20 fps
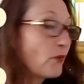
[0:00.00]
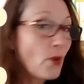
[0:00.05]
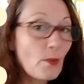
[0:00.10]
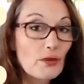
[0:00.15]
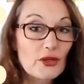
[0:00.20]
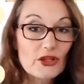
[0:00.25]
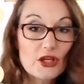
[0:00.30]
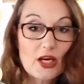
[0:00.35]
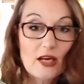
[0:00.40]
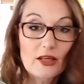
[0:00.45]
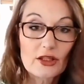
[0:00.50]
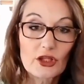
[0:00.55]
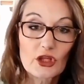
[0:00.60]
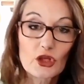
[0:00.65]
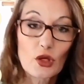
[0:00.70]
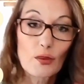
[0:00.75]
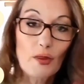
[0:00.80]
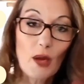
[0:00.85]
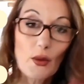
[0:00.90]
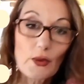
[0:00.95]
from the charity
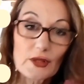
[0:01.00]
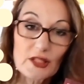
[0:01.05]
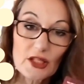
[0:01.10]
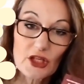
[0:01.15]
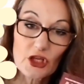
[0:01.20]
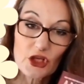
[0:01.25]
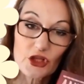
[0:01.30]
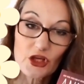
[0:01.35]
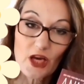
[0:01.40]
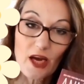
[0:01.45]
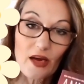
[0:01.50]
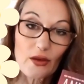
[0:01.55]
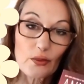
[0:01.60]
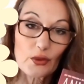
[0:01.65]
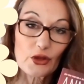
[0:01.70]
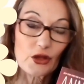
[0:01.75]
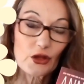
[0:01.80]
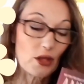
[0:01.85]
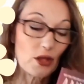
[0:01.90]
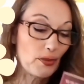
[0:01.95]
shop. I wanted to share it
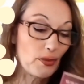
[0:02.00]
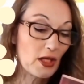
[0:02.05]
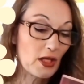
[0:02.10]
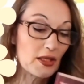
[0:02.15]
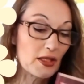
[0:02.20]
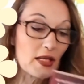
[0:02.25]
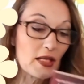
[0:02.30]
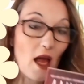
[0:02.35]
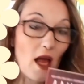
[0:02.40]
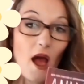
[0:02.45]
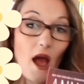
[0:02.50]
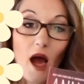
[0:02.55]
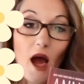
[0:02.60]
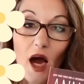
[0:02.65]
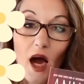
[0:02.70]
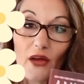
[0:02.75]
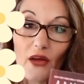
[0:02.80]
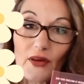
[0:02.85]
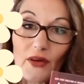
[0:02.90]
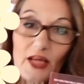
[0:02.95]
with you because
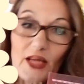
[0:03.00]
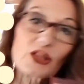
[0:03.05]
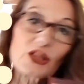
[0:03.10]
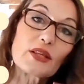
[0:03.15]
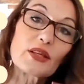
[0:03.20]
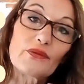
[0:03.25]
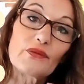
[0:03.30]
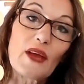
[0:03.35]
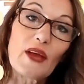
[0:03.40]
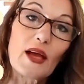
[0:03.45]
I've actually